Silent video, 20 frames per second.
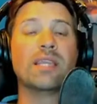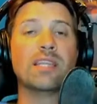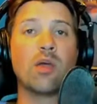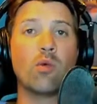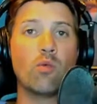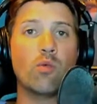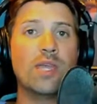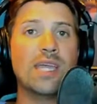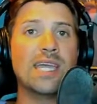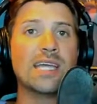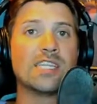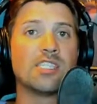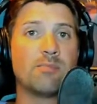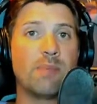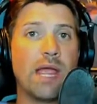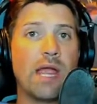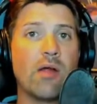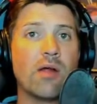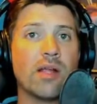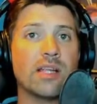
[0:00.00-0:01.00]
that we as
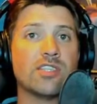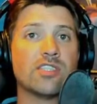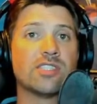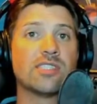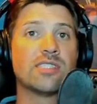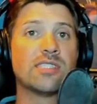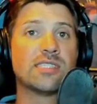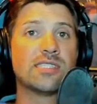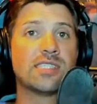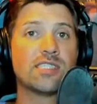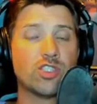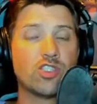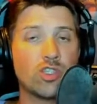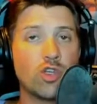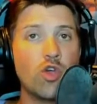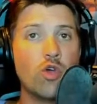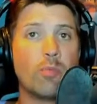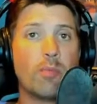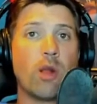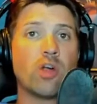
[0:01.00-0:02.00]
parents
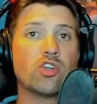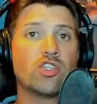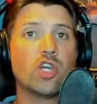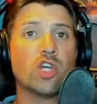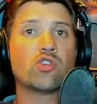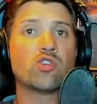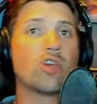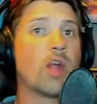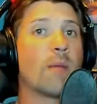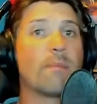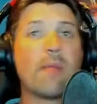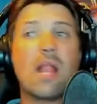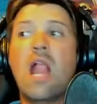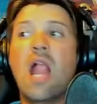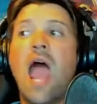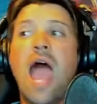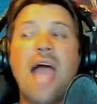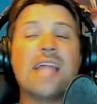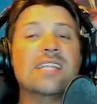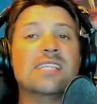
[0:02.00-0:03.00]
scoop our children up
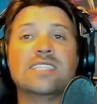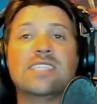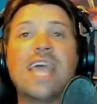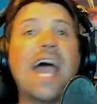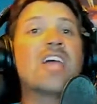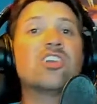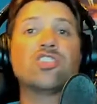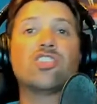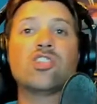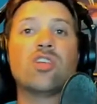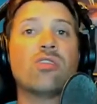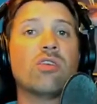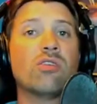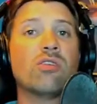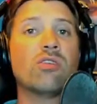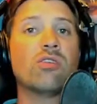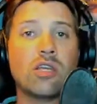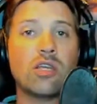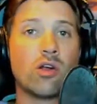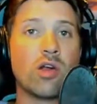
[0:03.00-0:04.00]
and dash to the
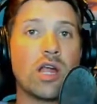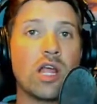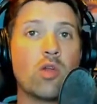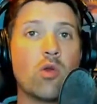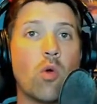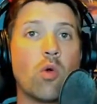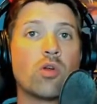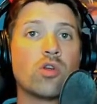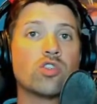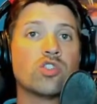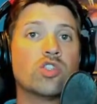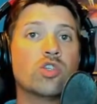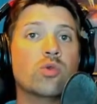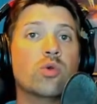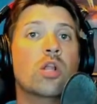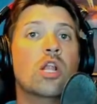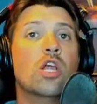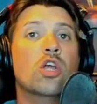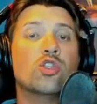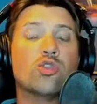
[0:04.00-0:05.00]
theater in order to
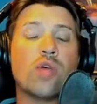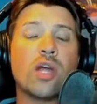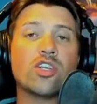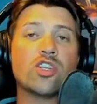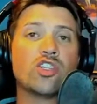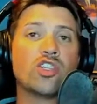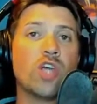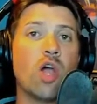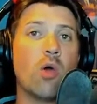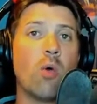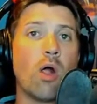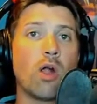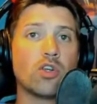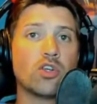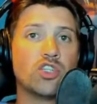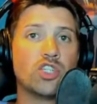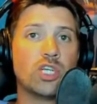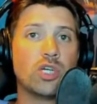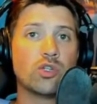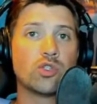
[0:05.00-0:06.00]
try to show our
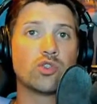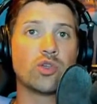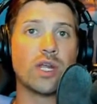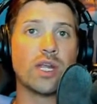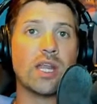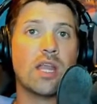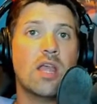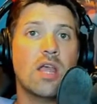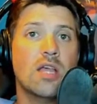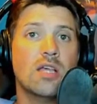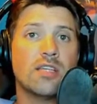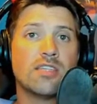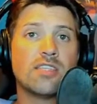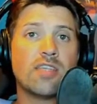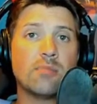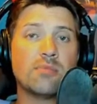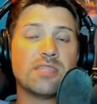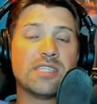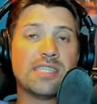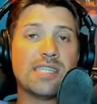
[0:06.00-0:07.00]
children
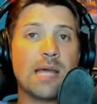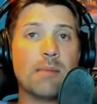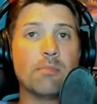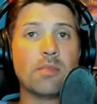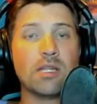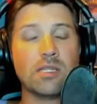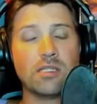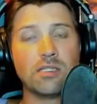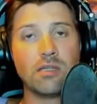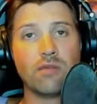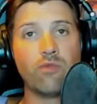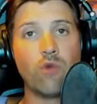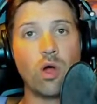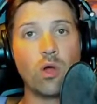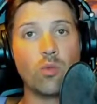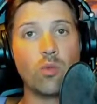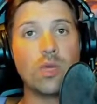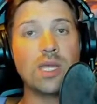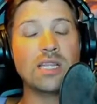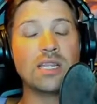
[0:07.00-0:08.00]
some semblance of
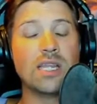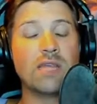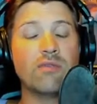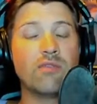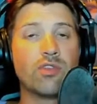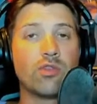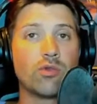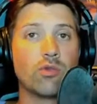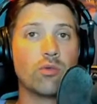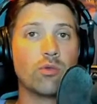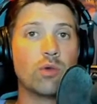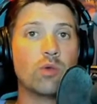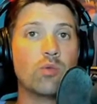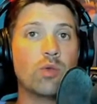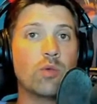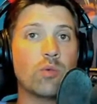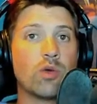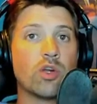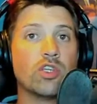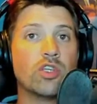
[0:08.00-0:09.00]
what we lived through when
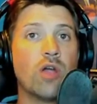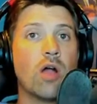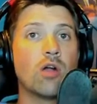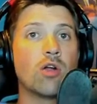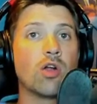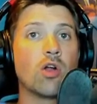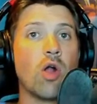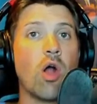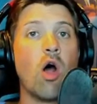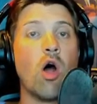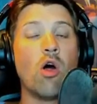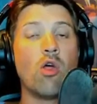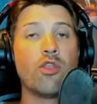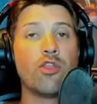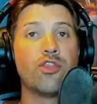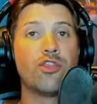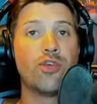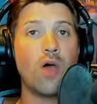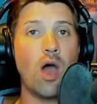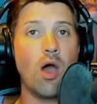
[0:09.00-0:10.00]
we were younger.
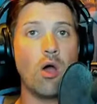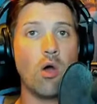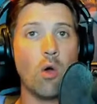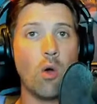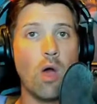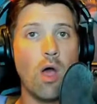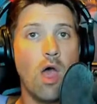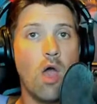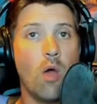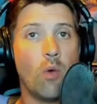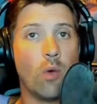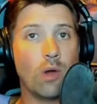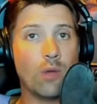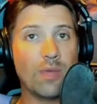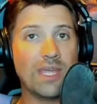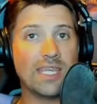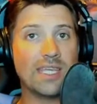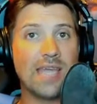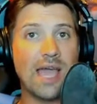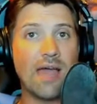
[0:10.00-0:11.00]
Although when
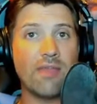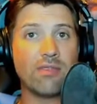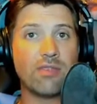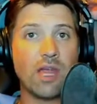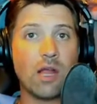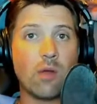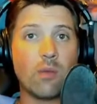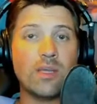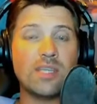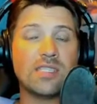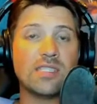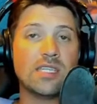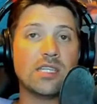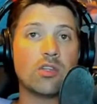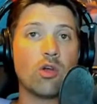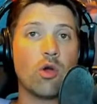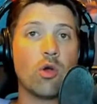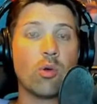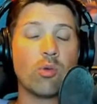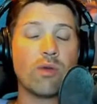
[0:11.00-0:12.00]
we get there, we see
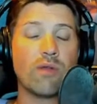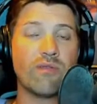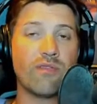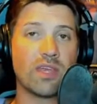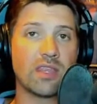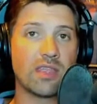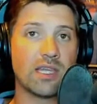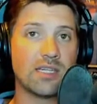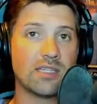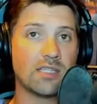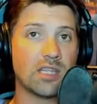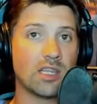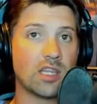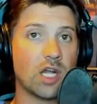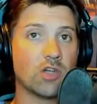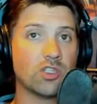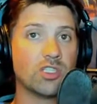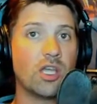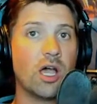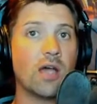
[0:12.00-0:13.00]
the horrific things that
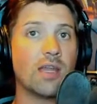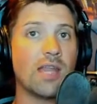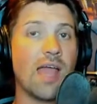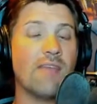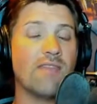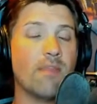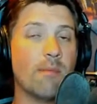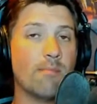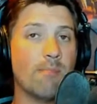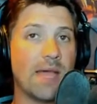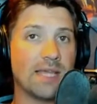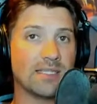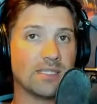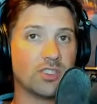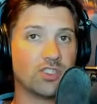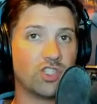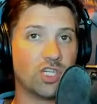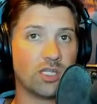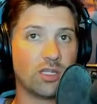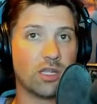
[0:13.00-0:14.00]
they're done and the
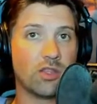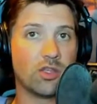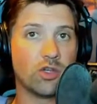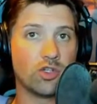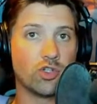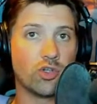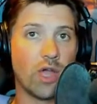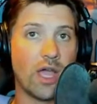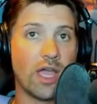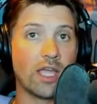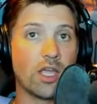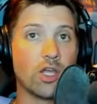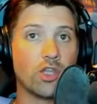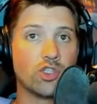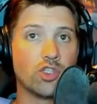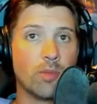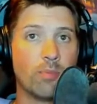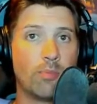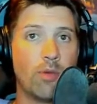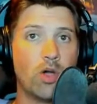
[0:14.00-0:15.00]
messaging that they're trying
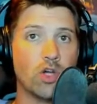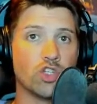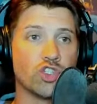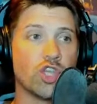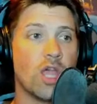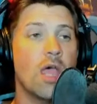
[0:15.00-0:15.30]
to push.